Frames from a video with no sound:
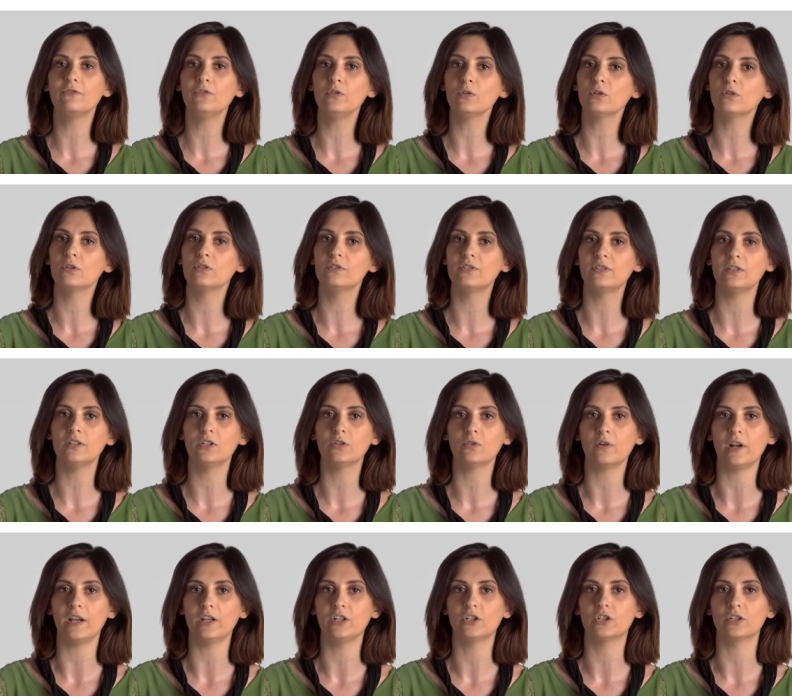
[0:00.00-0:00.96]
few
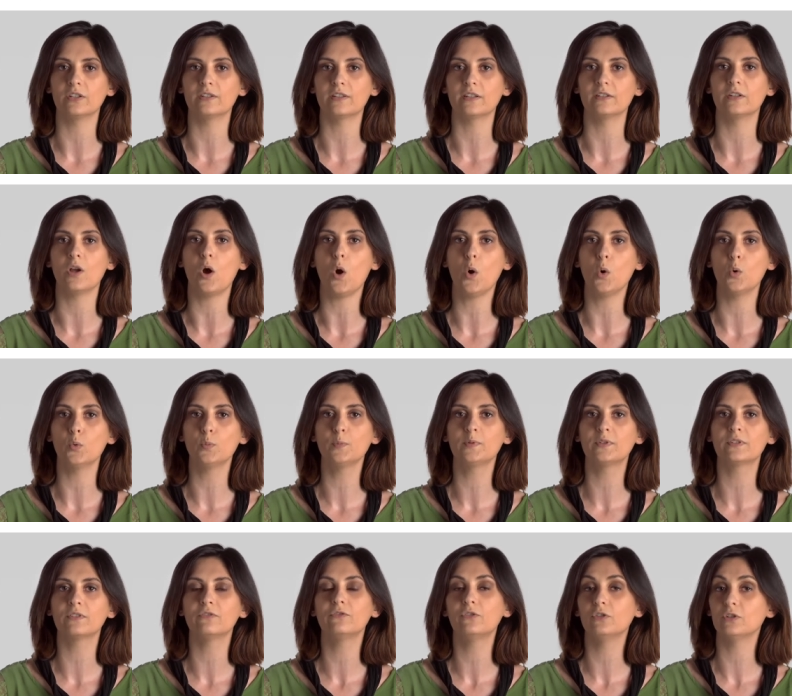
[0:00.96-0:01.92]
considerations and
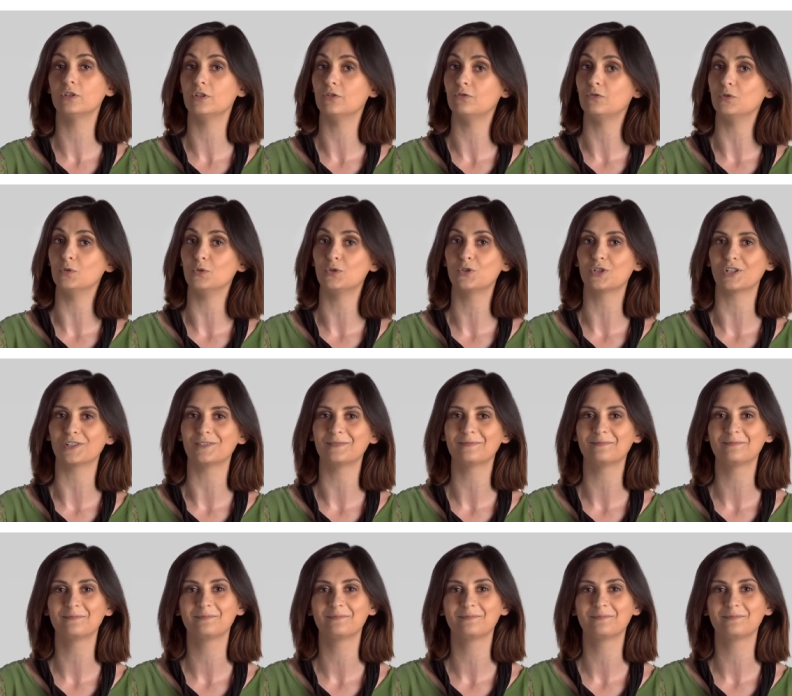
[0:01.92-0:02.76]
hopes for the future.